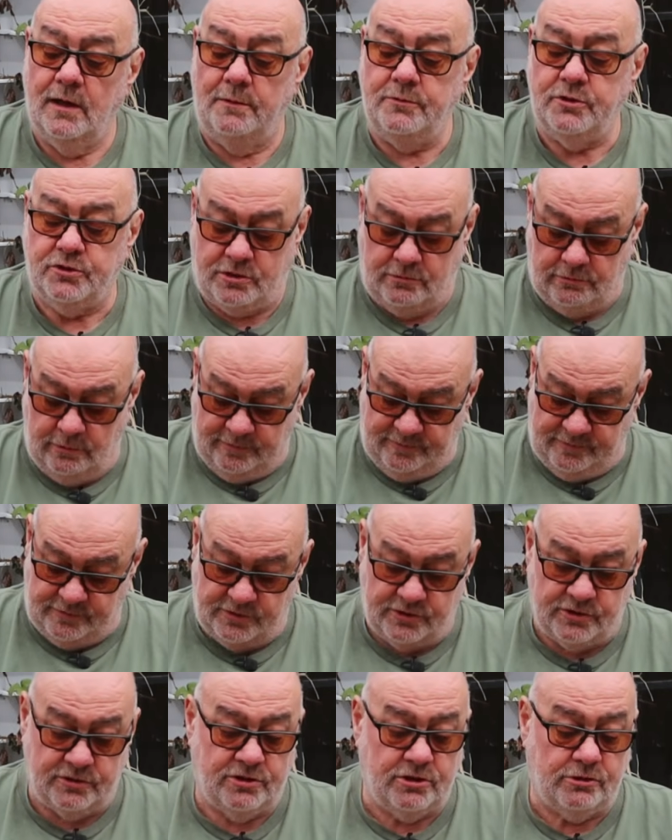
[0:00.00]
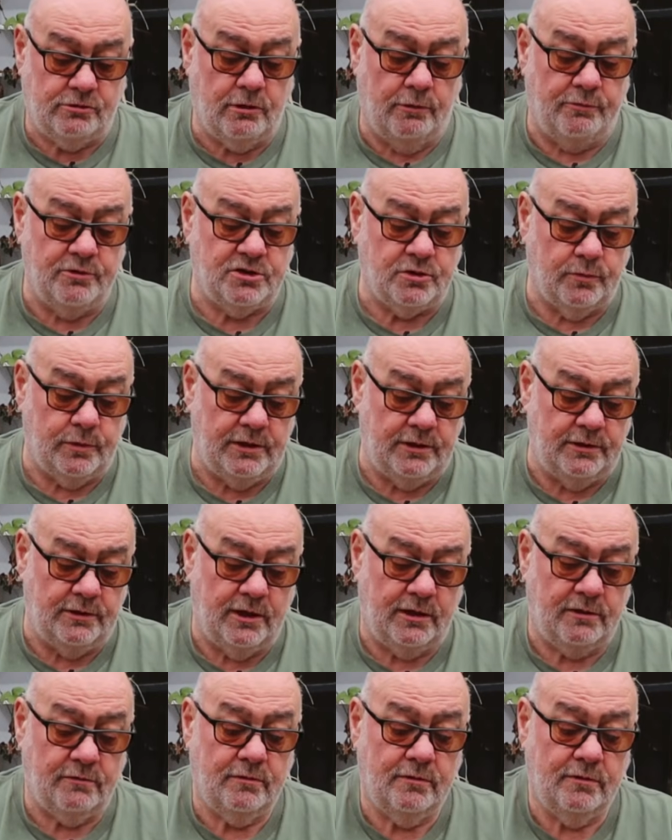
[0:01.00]
just growing to eat
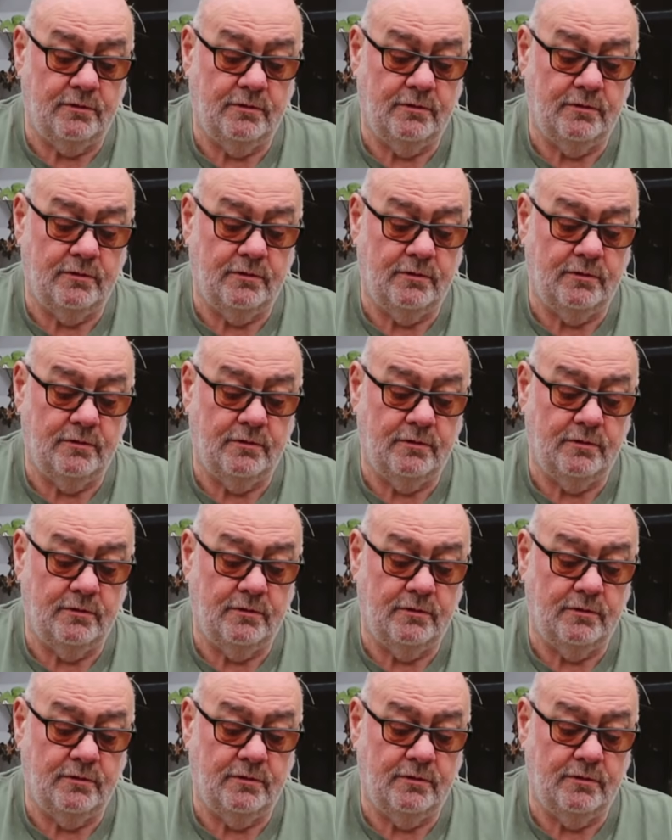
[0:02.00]
now,